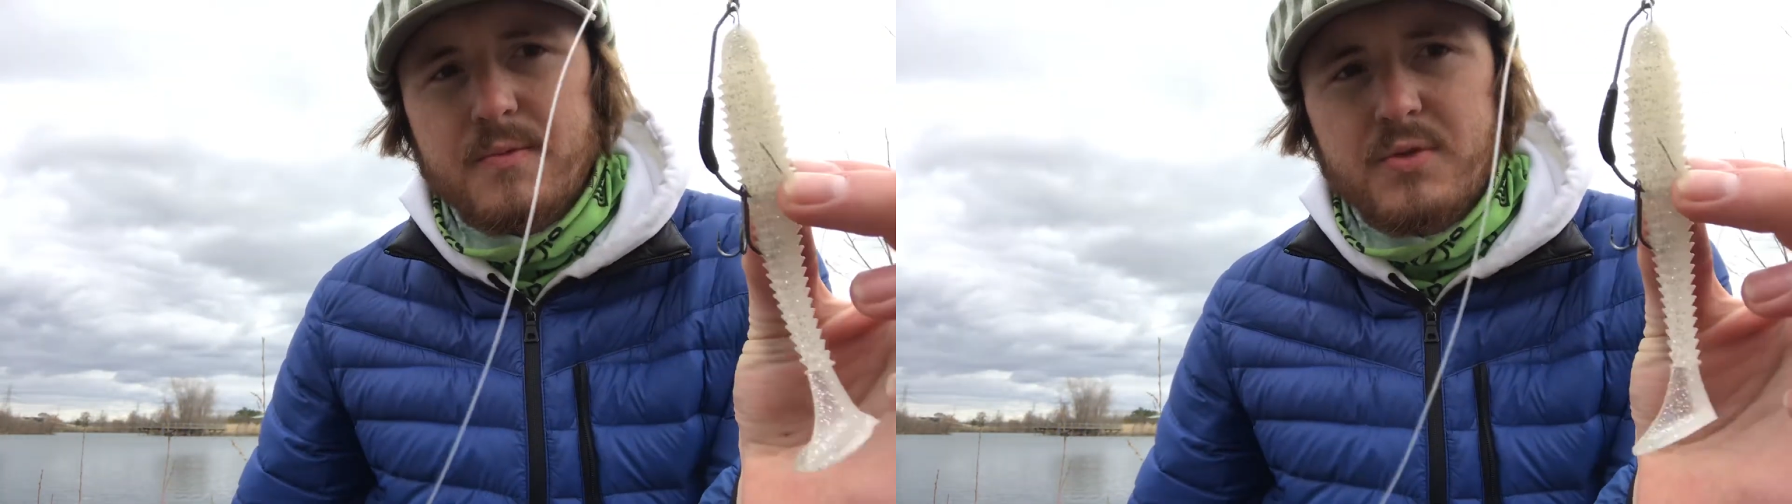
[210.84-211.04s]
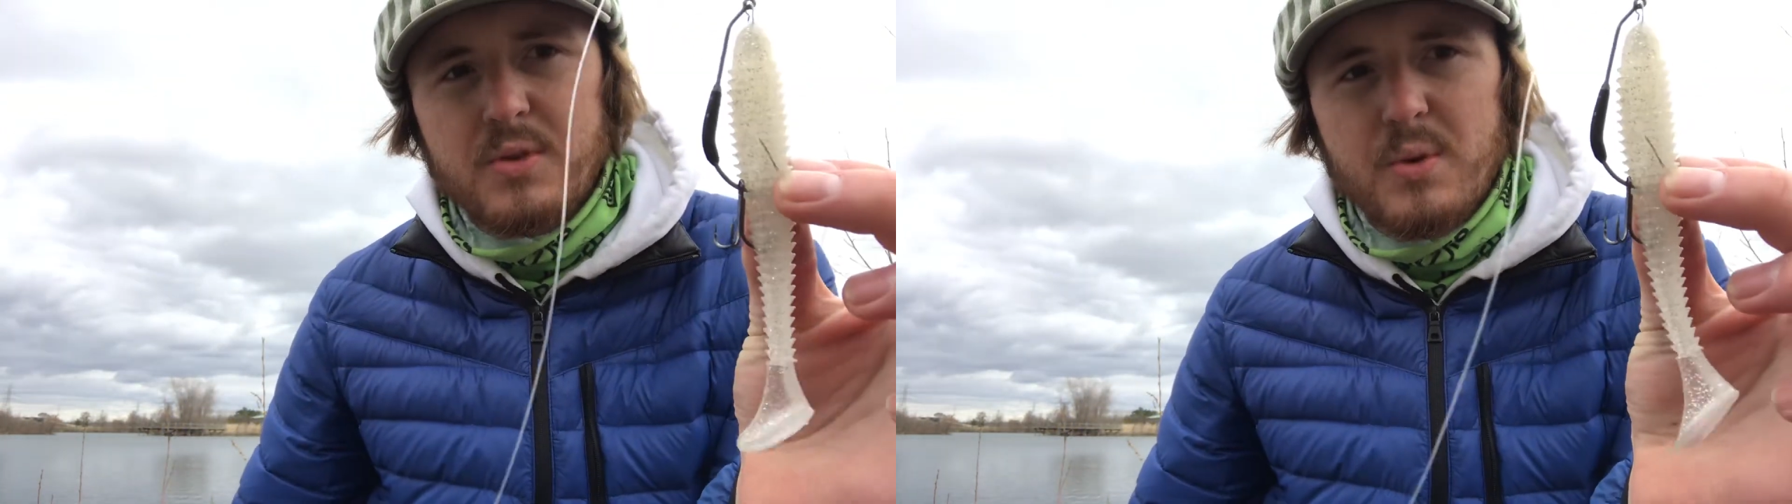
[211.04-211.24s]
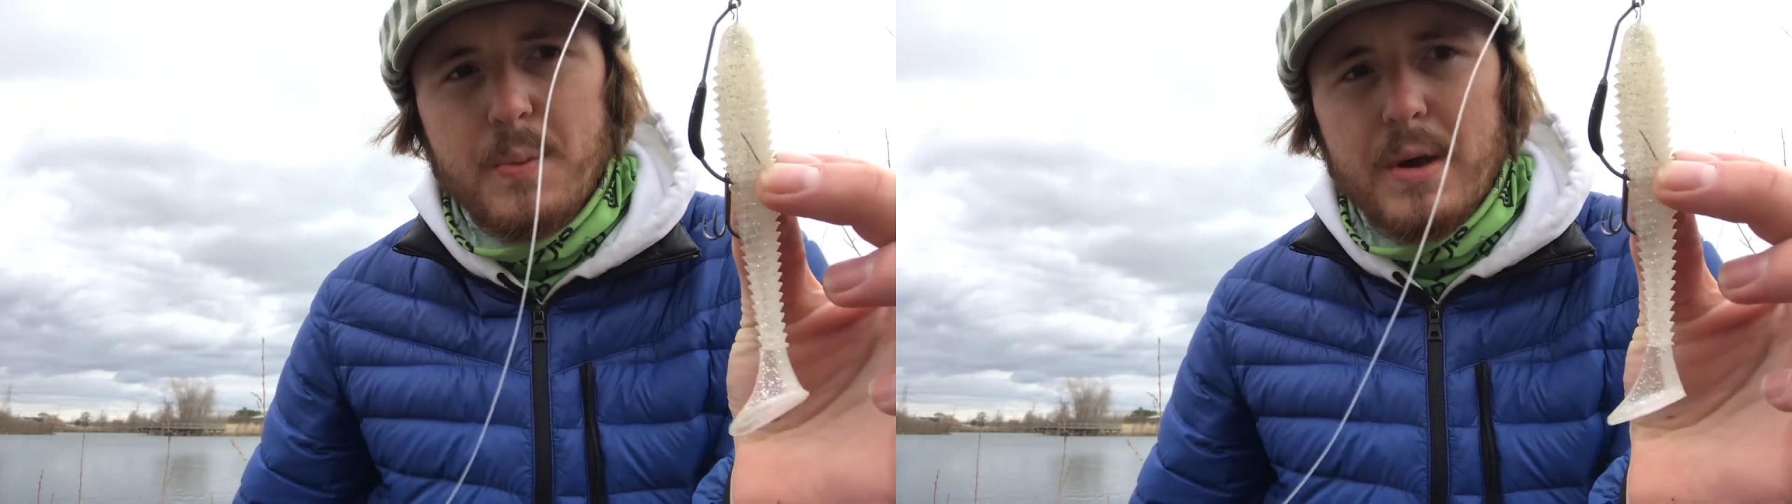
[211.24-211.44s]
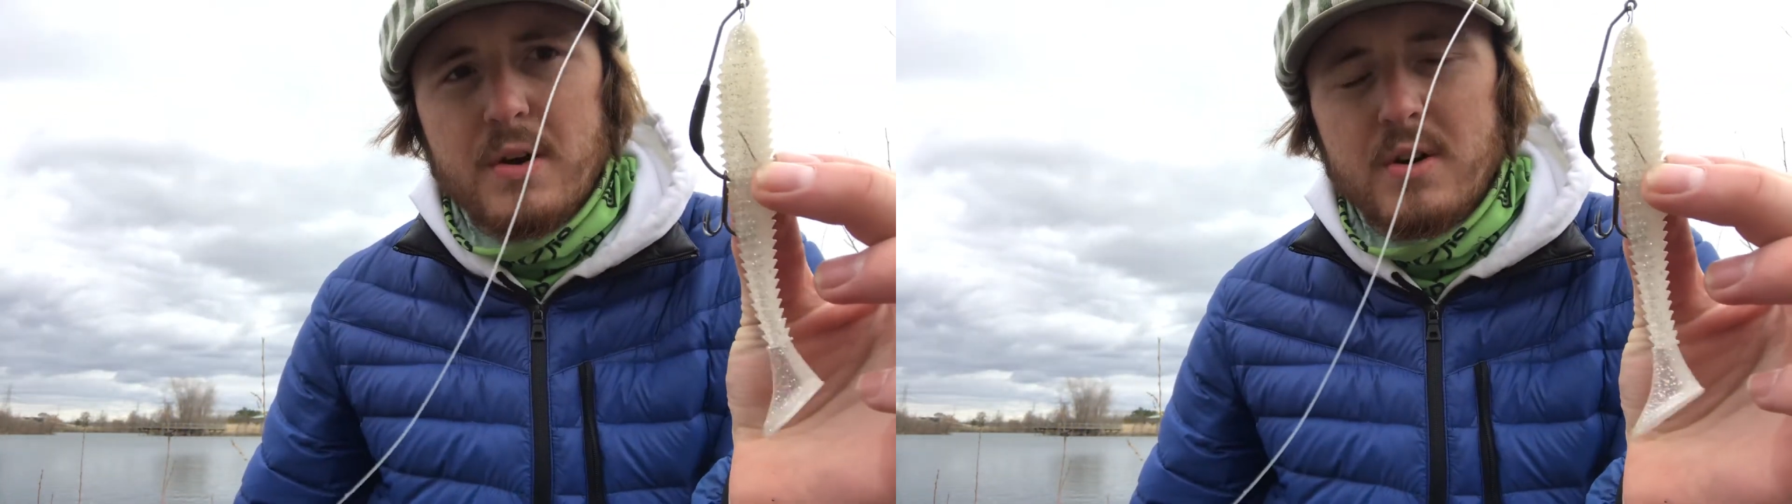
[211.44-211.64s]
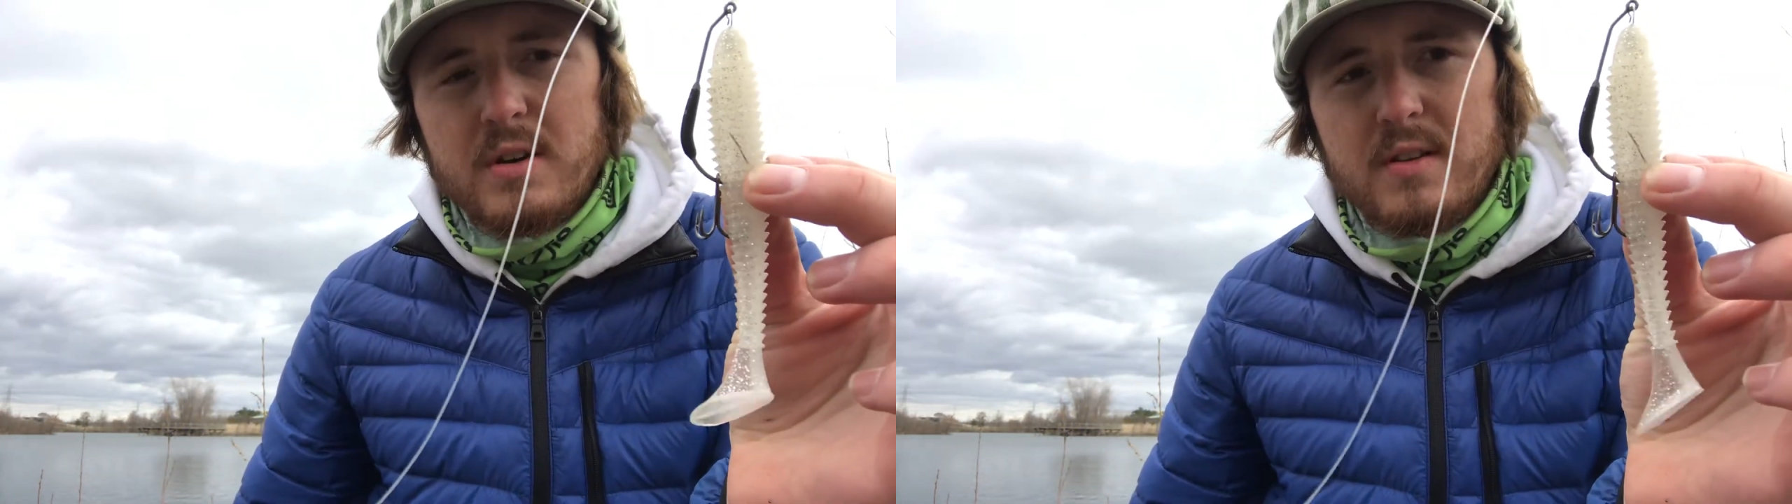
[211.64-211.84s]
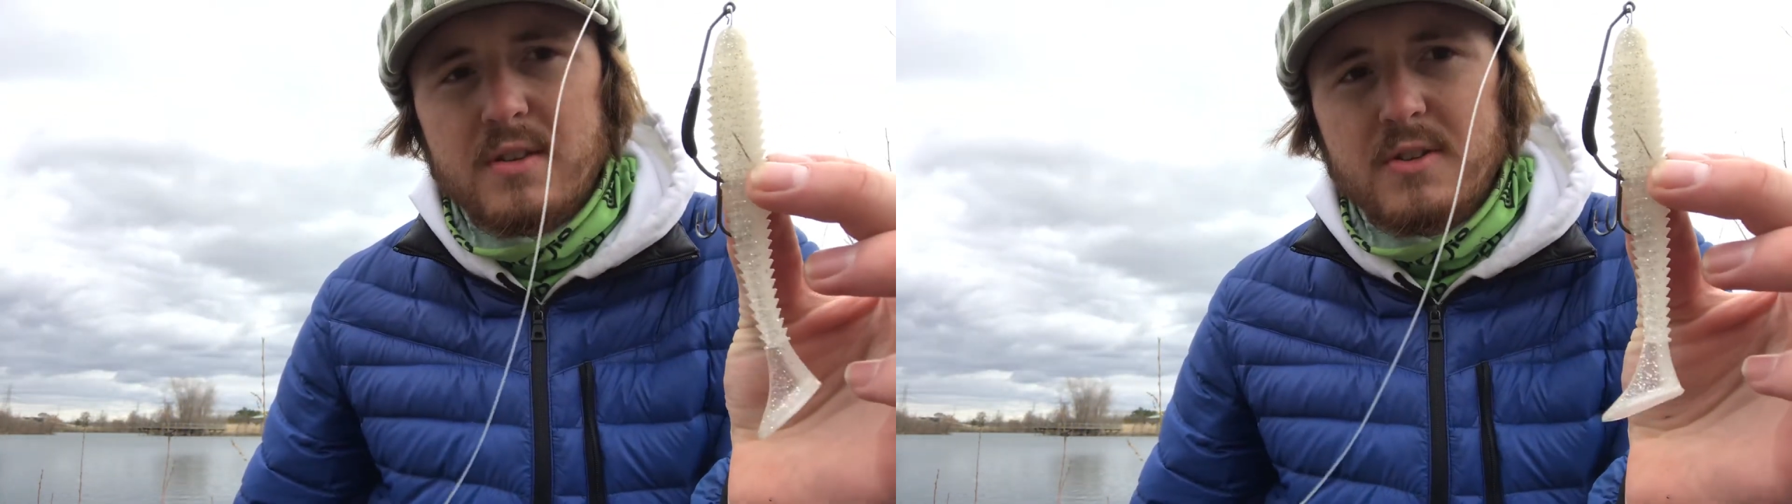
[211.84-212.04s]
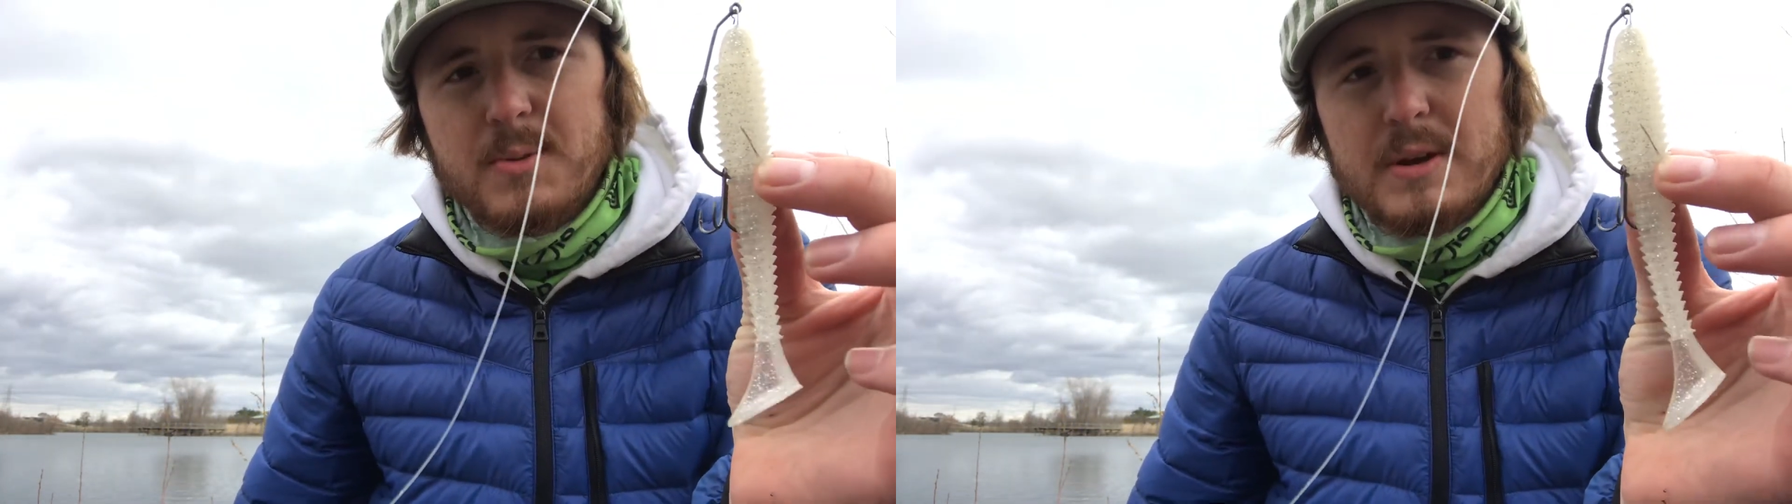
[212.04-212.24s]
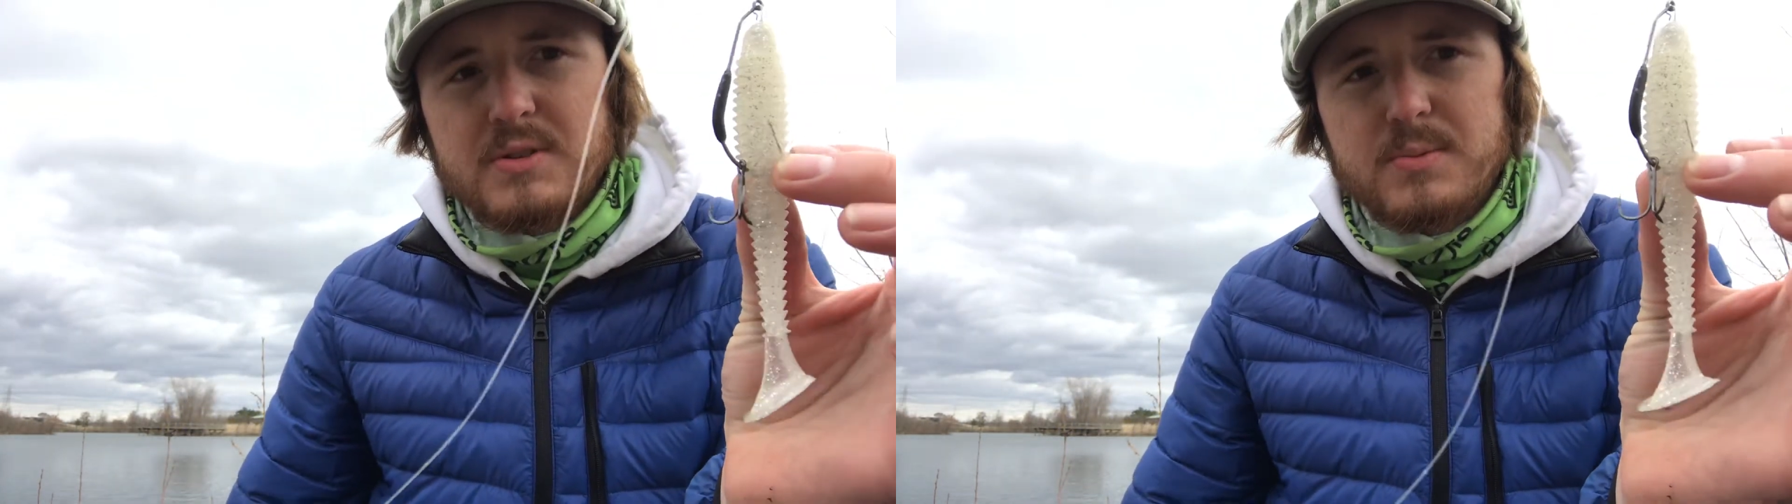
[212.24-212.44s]
swim bait hook. Nothing
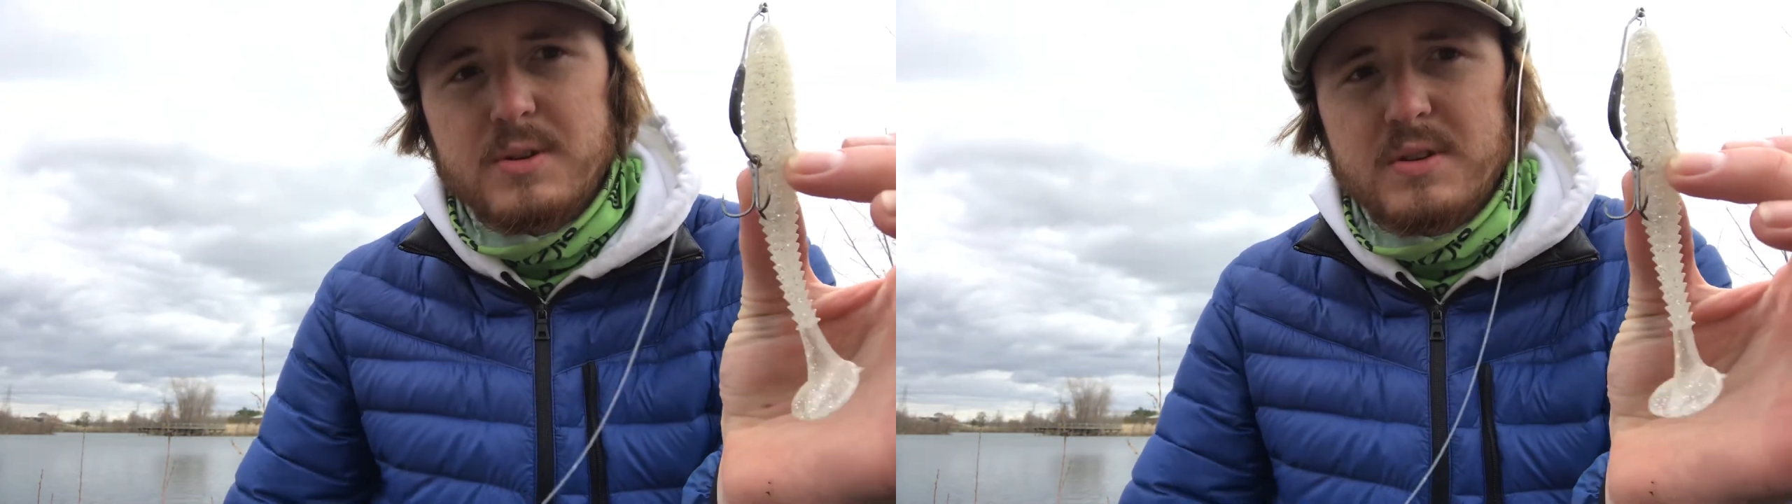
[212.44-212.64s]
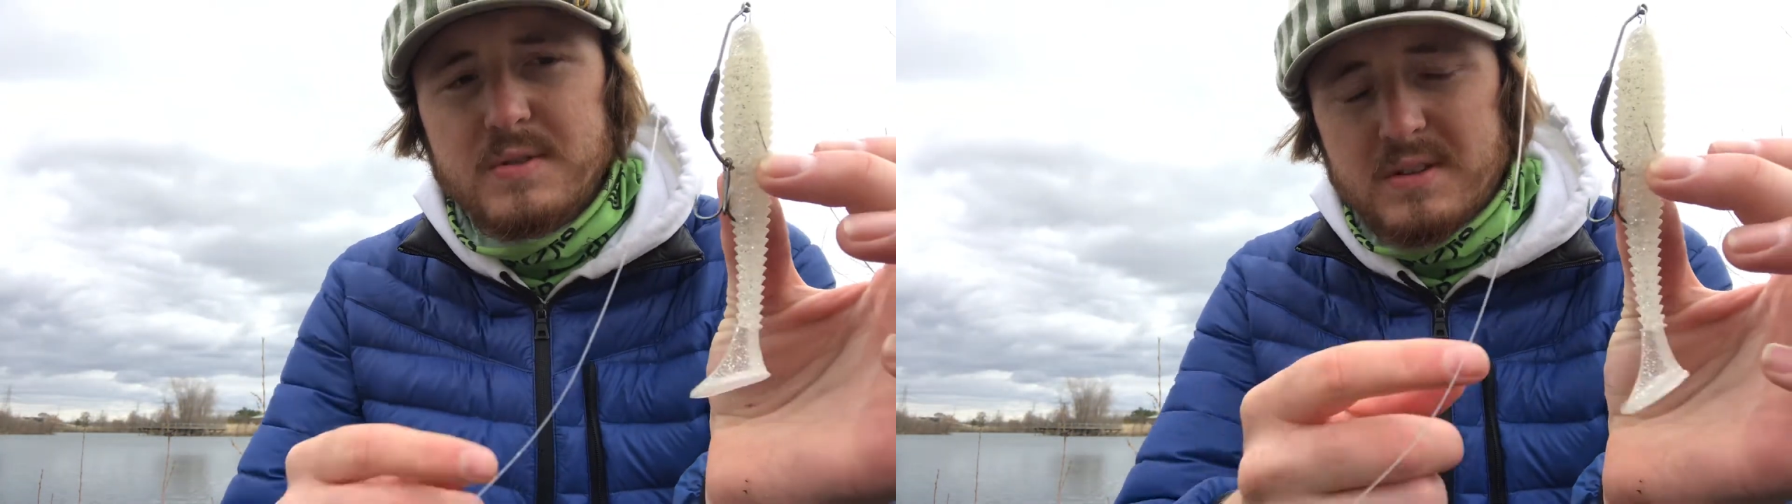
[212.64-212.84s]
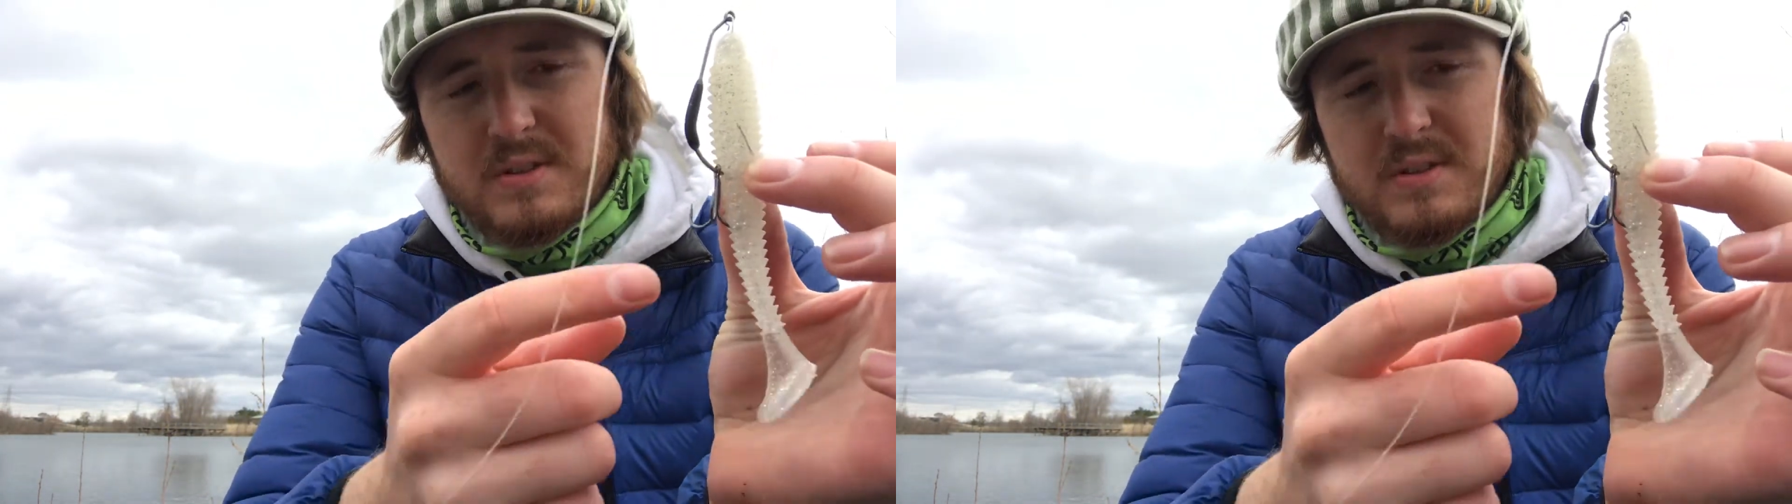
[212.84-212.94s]
special, but you